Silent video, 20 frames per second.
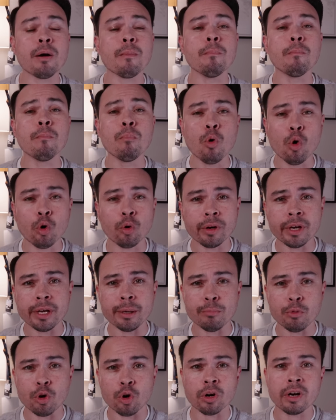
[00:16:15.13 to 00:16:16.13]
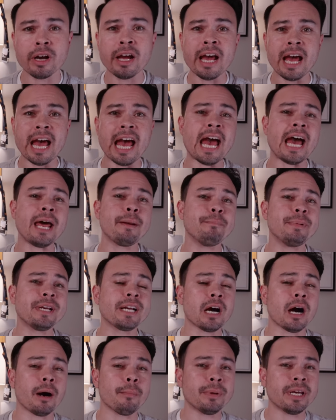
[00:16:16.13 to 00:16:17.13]
more and more and
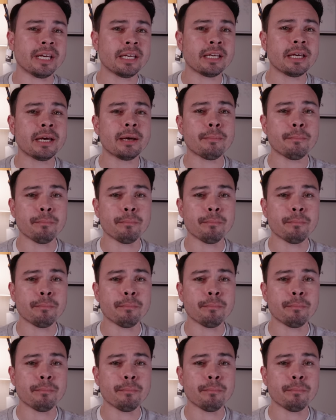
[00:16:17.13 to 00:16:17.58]
becoming